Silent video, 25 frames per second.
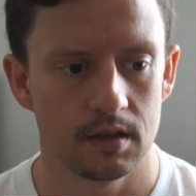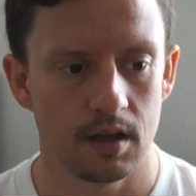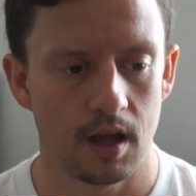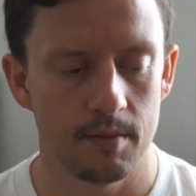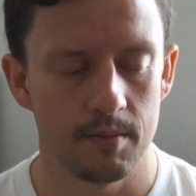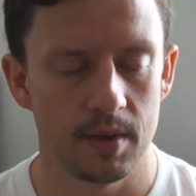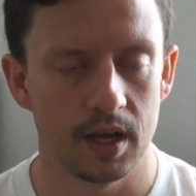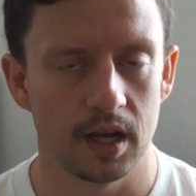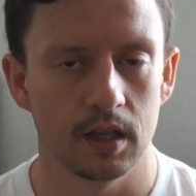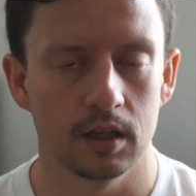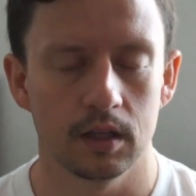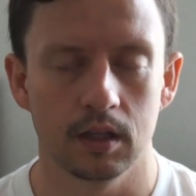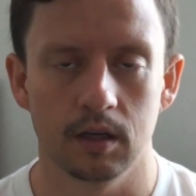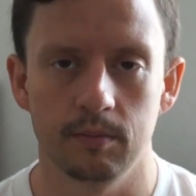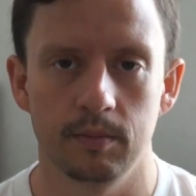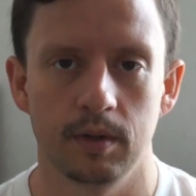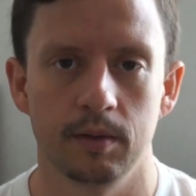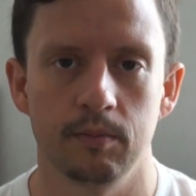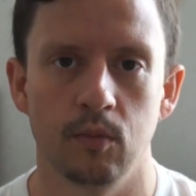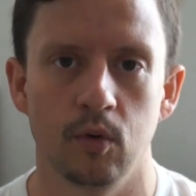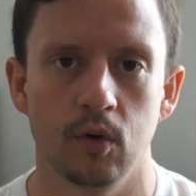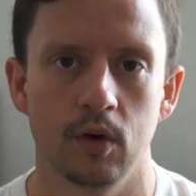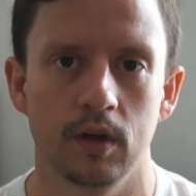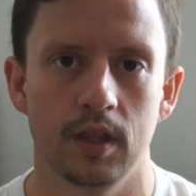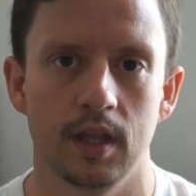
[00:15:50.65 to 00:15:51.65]
I make a little bit
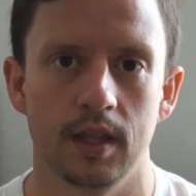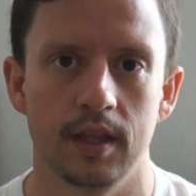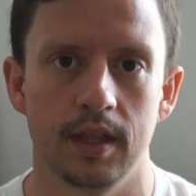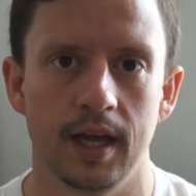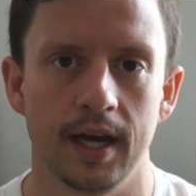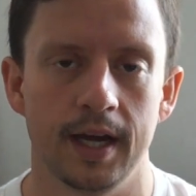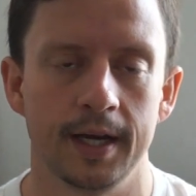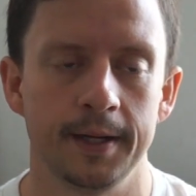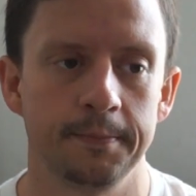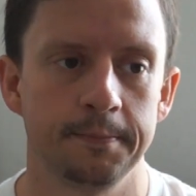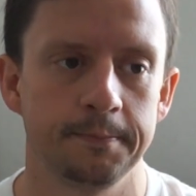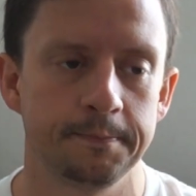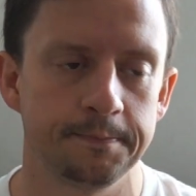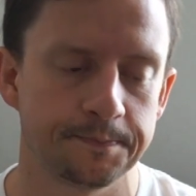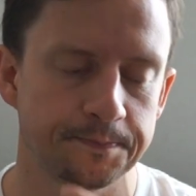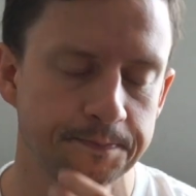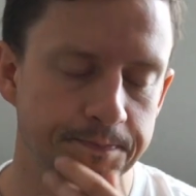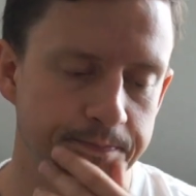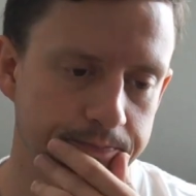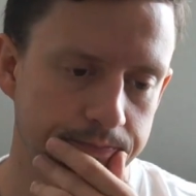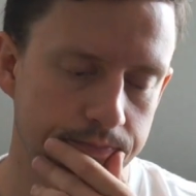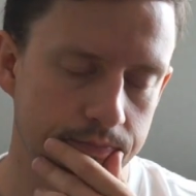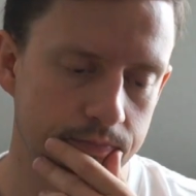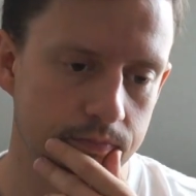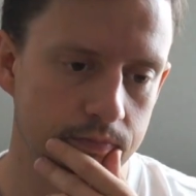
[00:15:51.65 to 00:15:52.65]
more than that
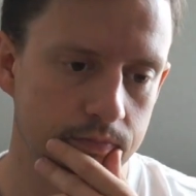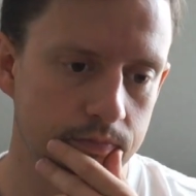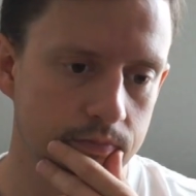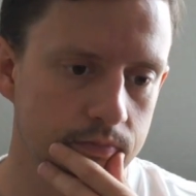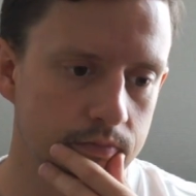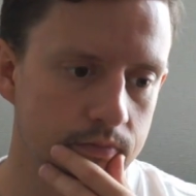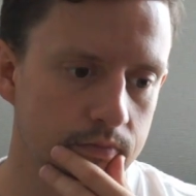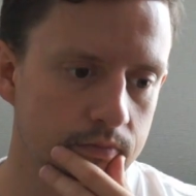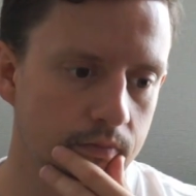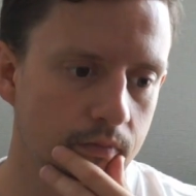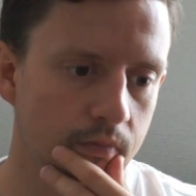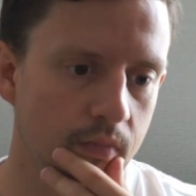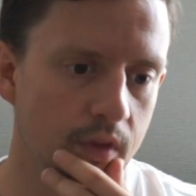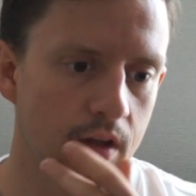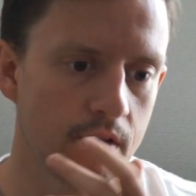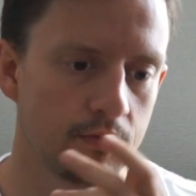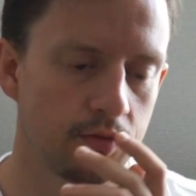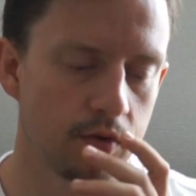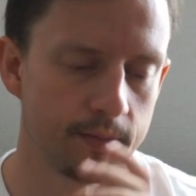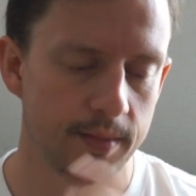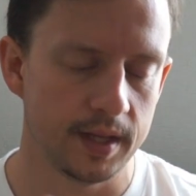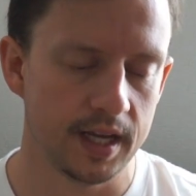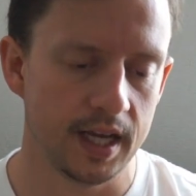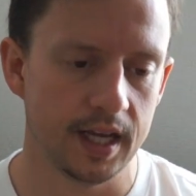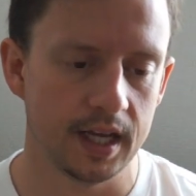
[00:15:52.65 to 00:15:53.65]

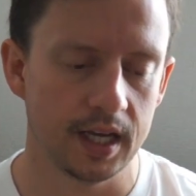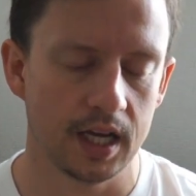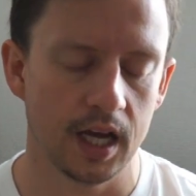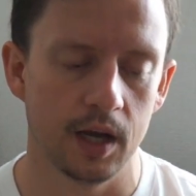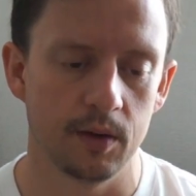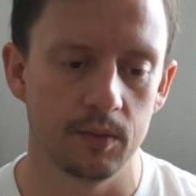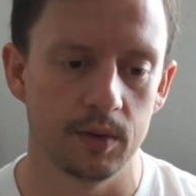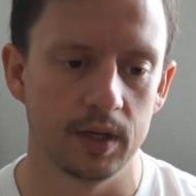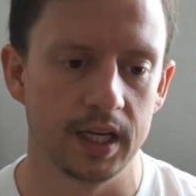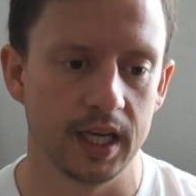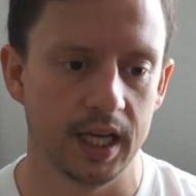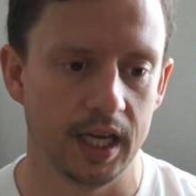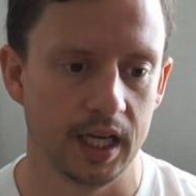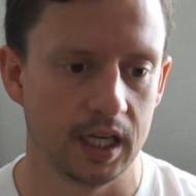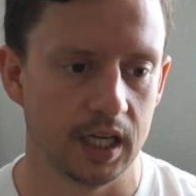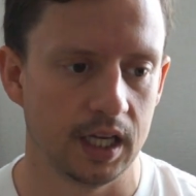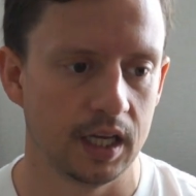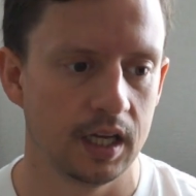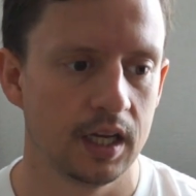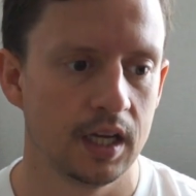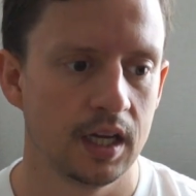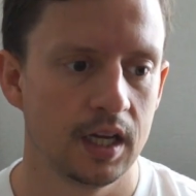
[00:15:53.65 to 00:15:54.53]
from the Kaiwa gig.